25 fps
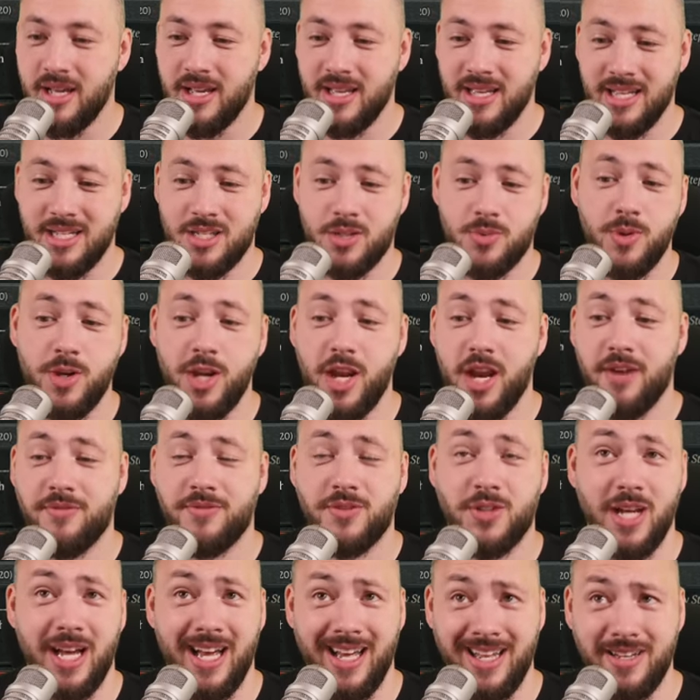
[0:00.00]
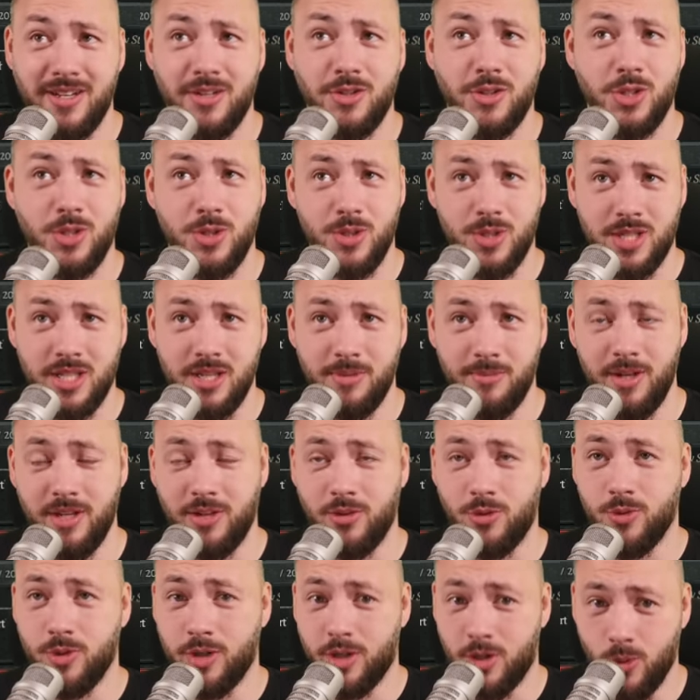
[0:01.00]
That's where you have to head to summon
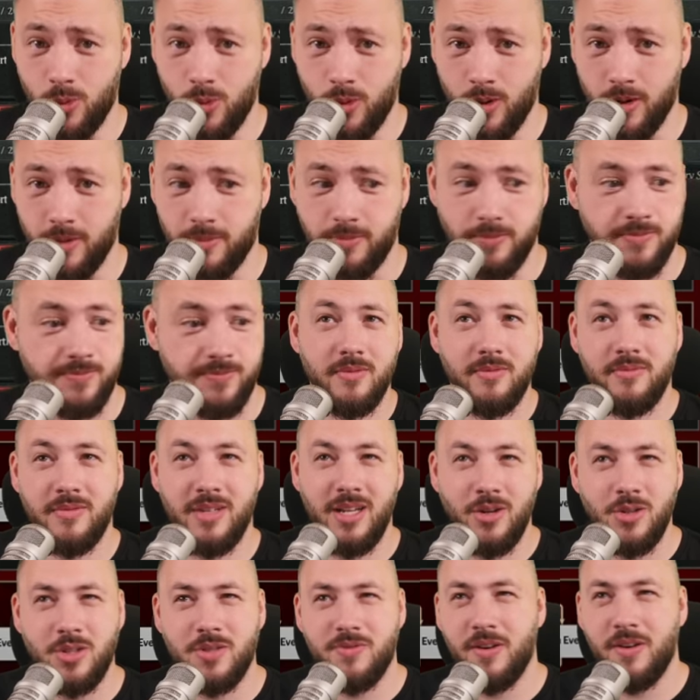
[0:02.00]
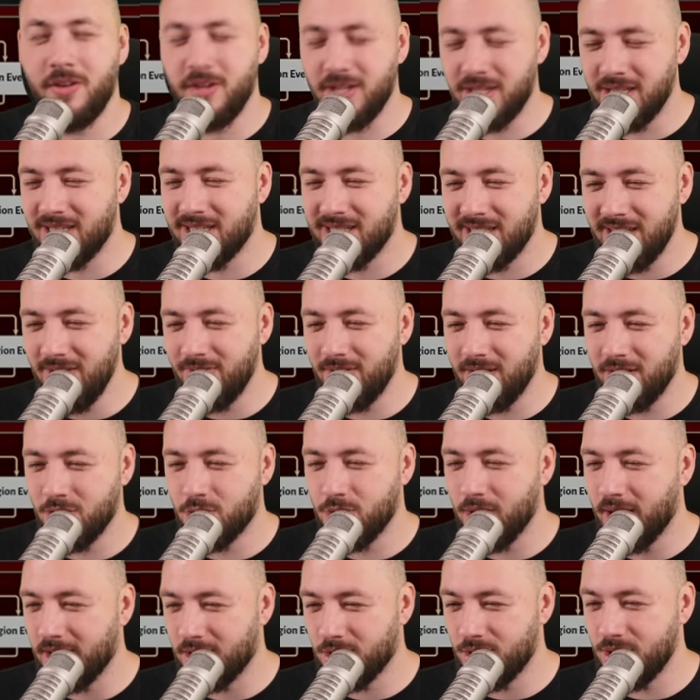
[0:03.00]
Grigoire. Now, it's very deceiving to
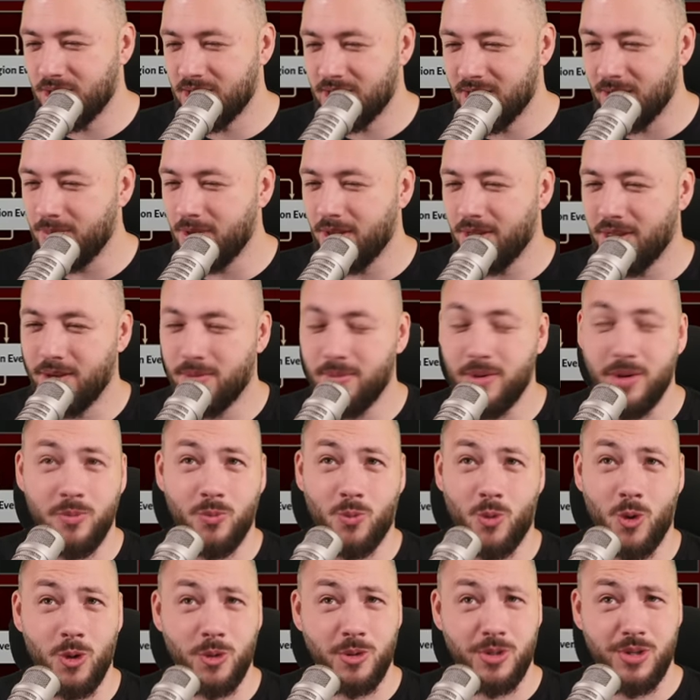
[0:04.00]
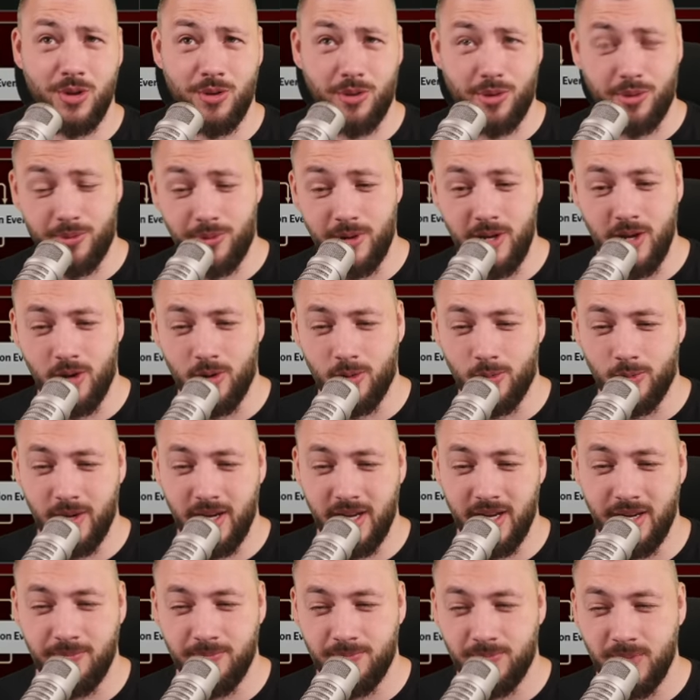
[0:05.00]
actually summon them in World Tier 3
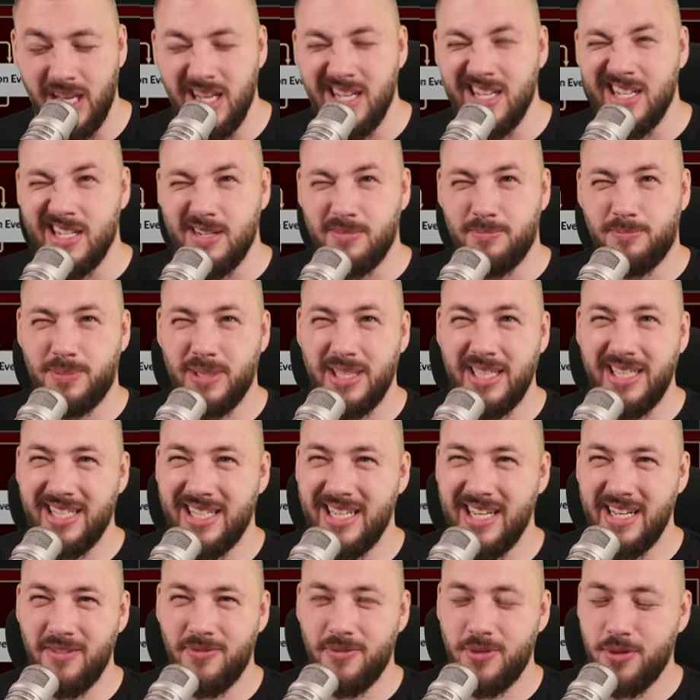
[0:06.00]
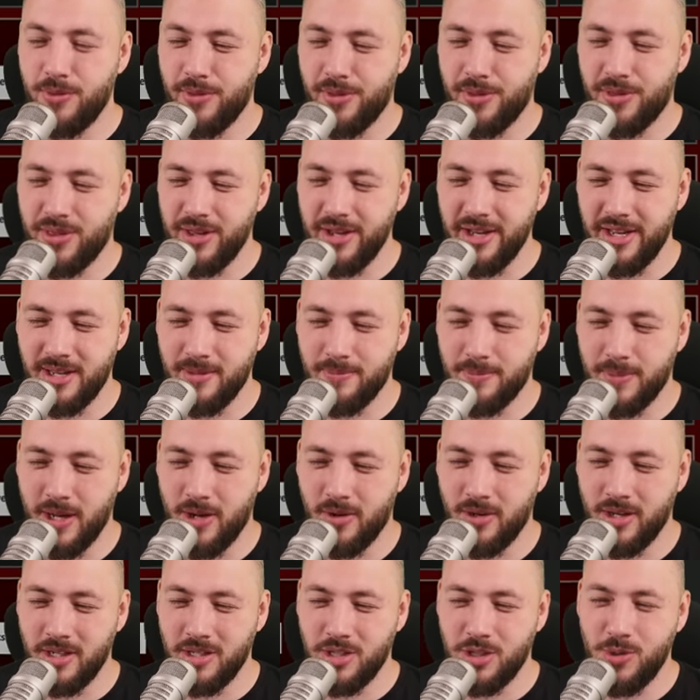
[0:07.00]
already, but if you think about
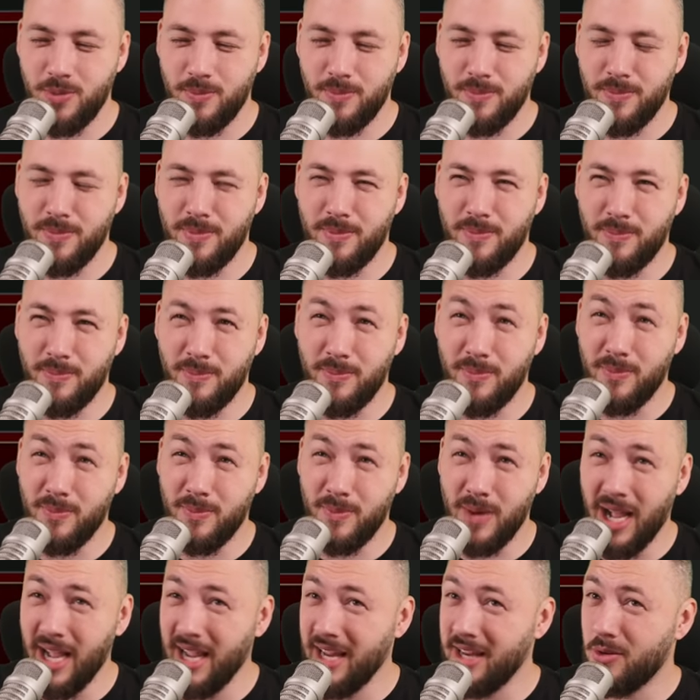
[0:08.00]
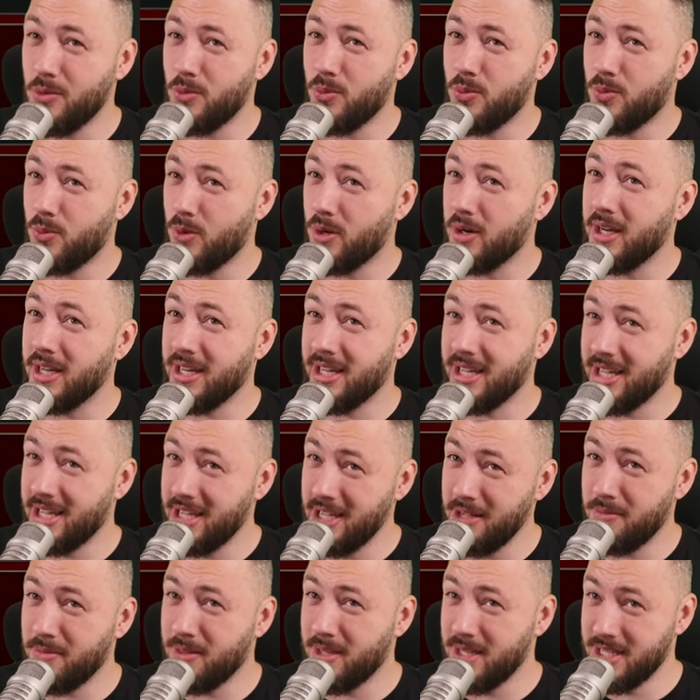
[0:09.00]
it, you might want to
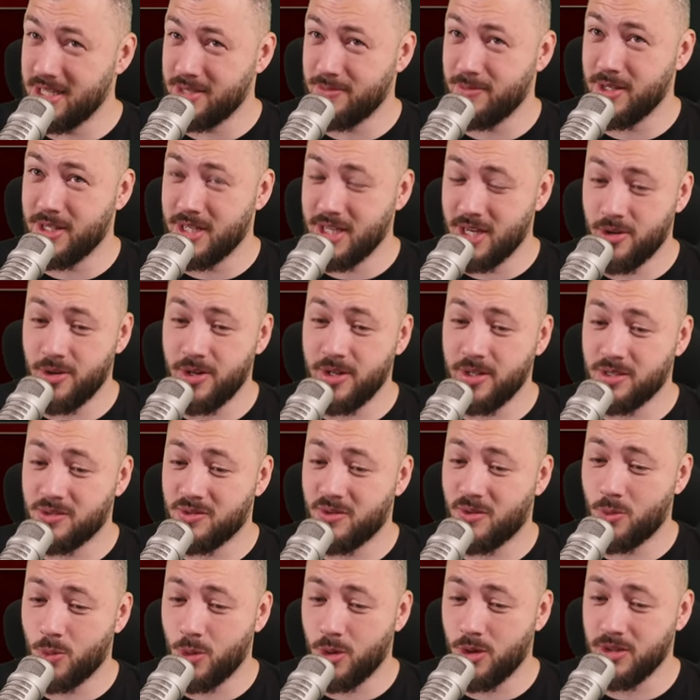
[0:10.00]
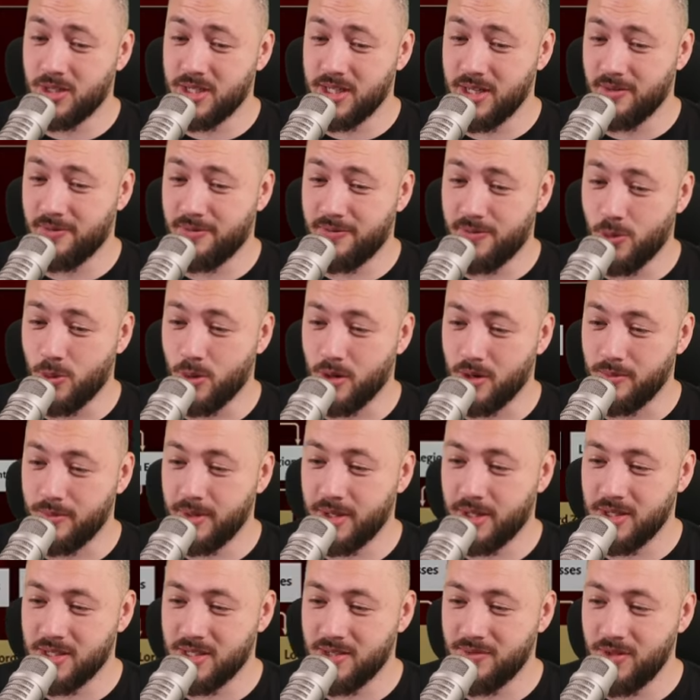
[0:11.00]
keep these materials for World Tier 4,
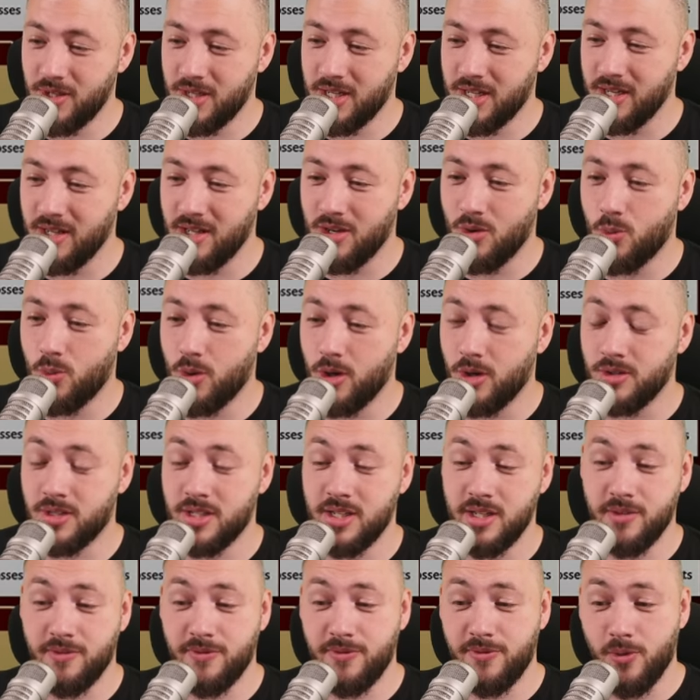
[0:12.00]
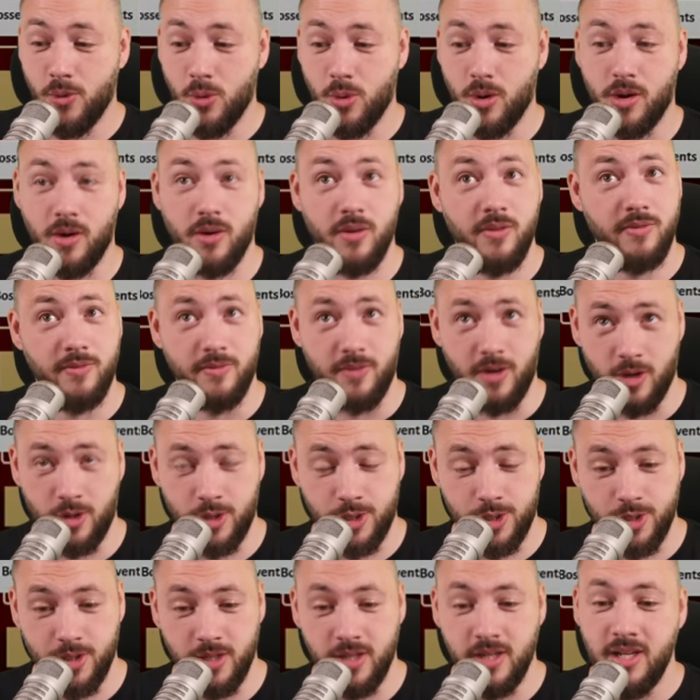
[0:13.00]
because if you kill a World Tier 4
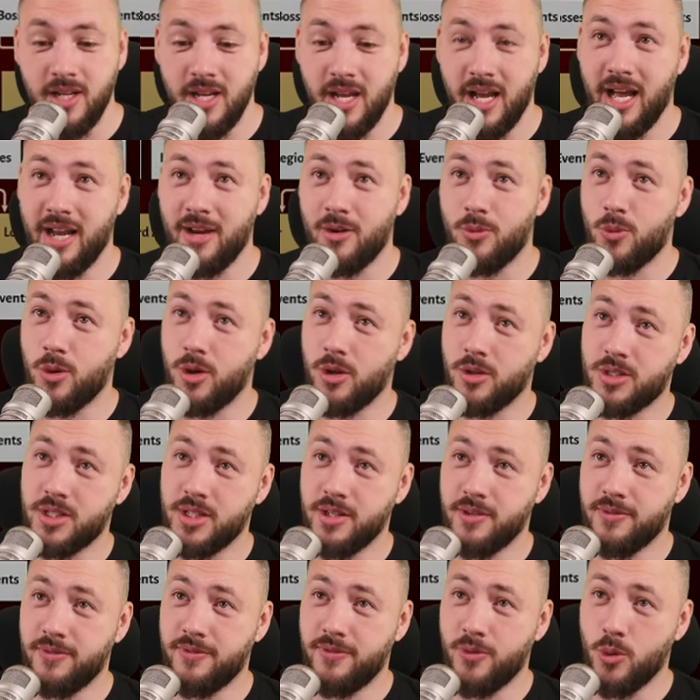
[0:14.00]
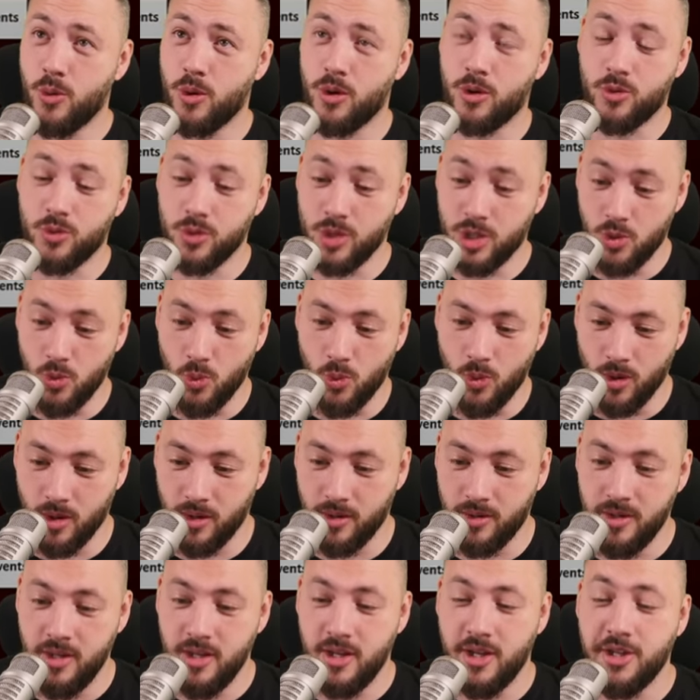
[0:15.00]
Varshan and a World Tier 4 Grigoire,
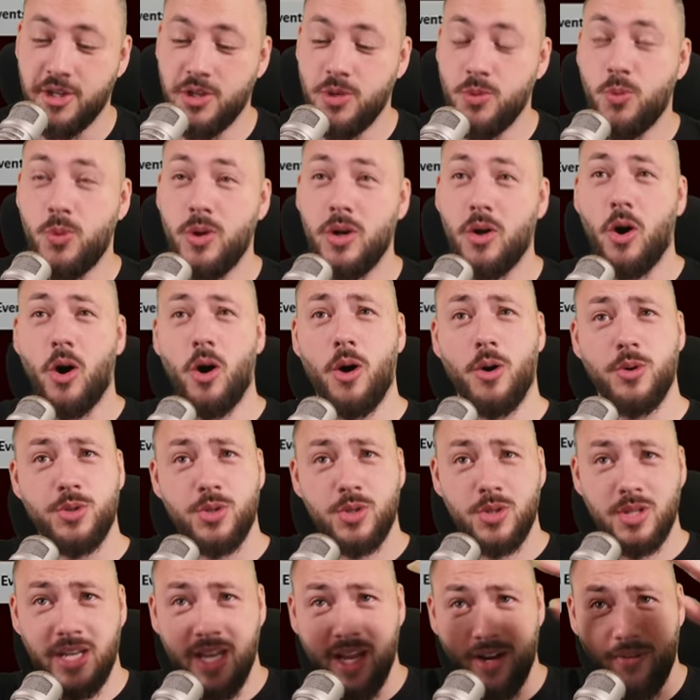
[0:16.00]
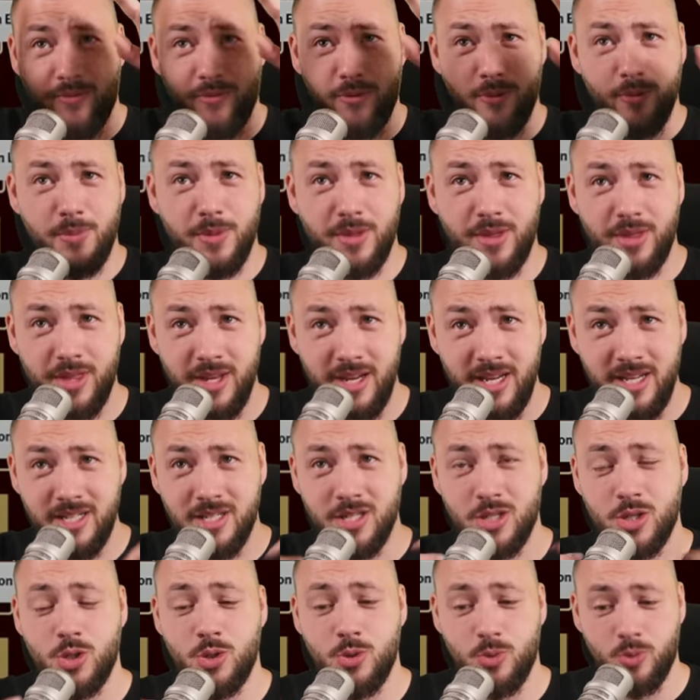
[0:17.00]
you will also get from these
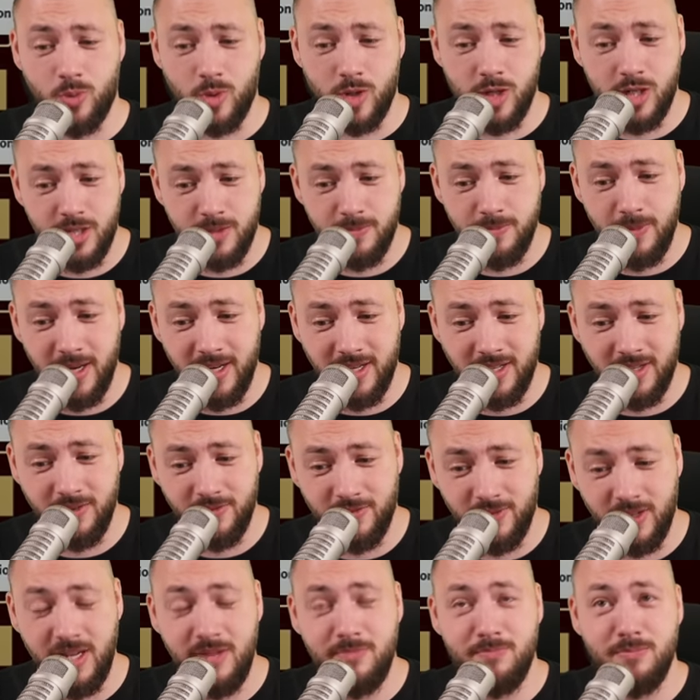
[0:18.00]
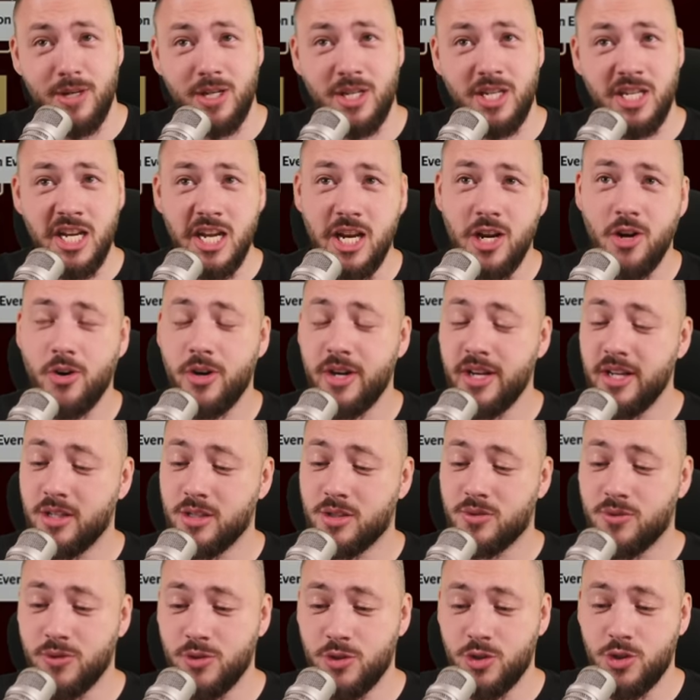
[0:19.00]
two, respectively, materials
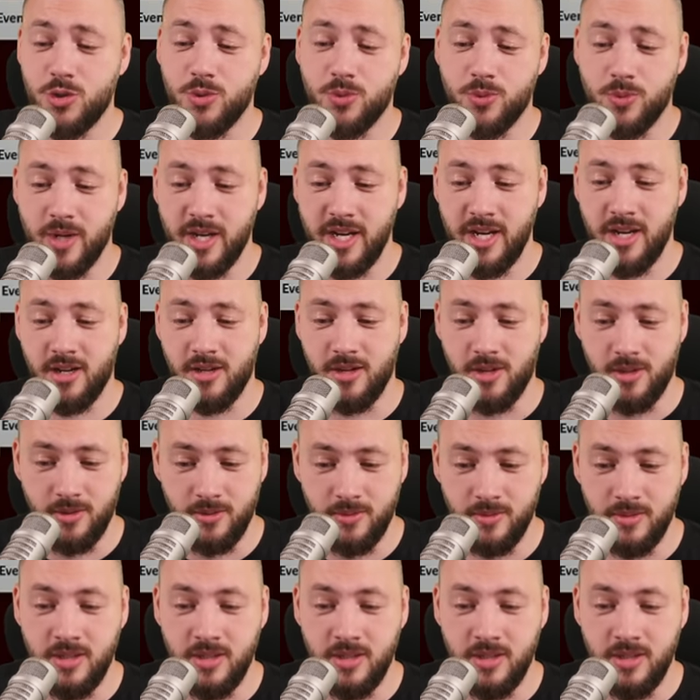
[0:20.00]
for Duriel.